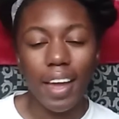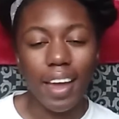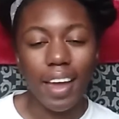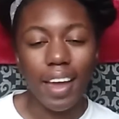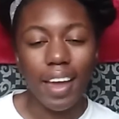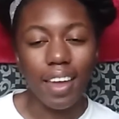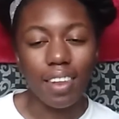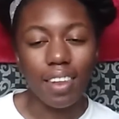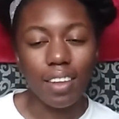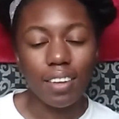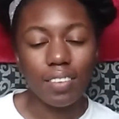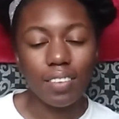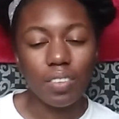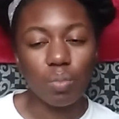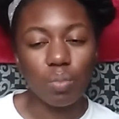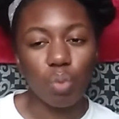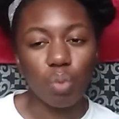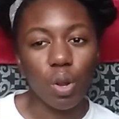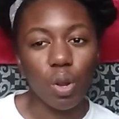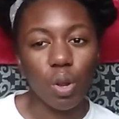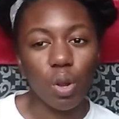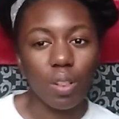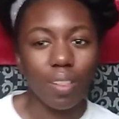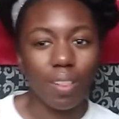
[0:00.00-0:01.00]
and look at some
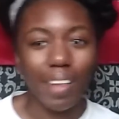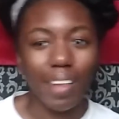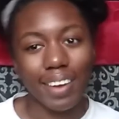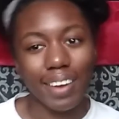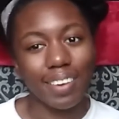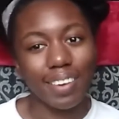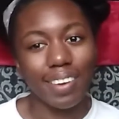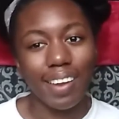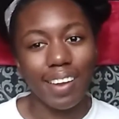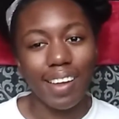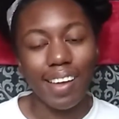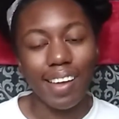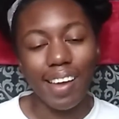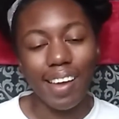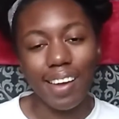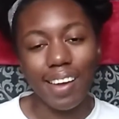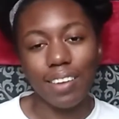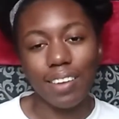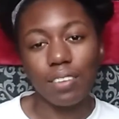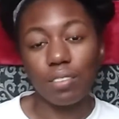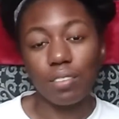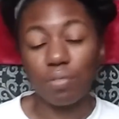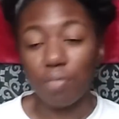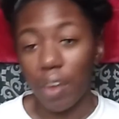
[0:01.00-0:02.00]
more light
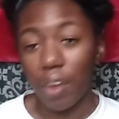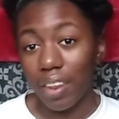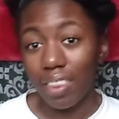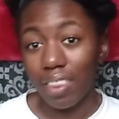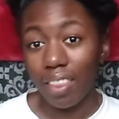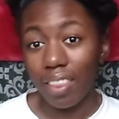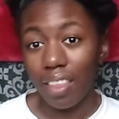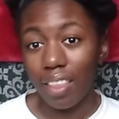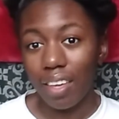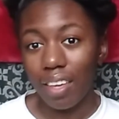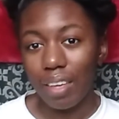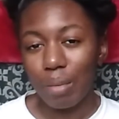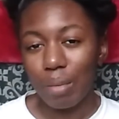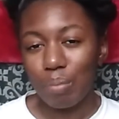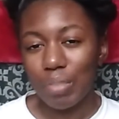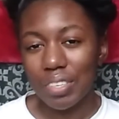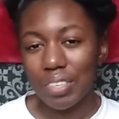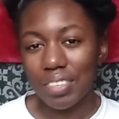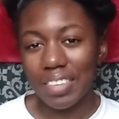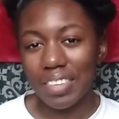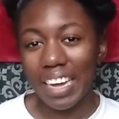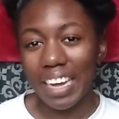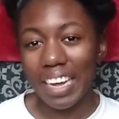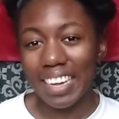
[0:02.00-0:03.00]
and friendly
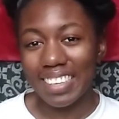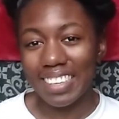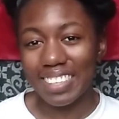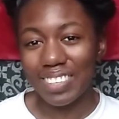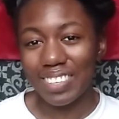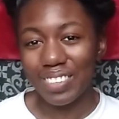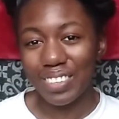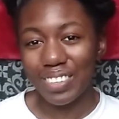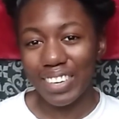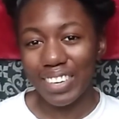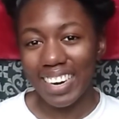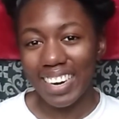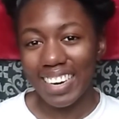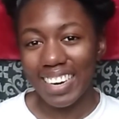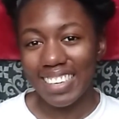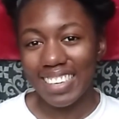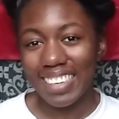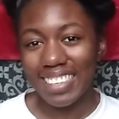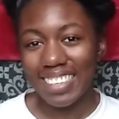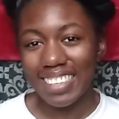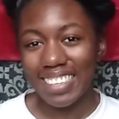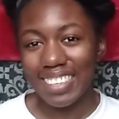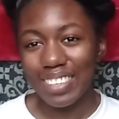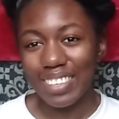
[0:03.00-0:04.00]
mistakes in
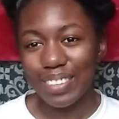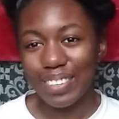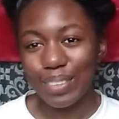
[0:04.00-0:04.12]
2019,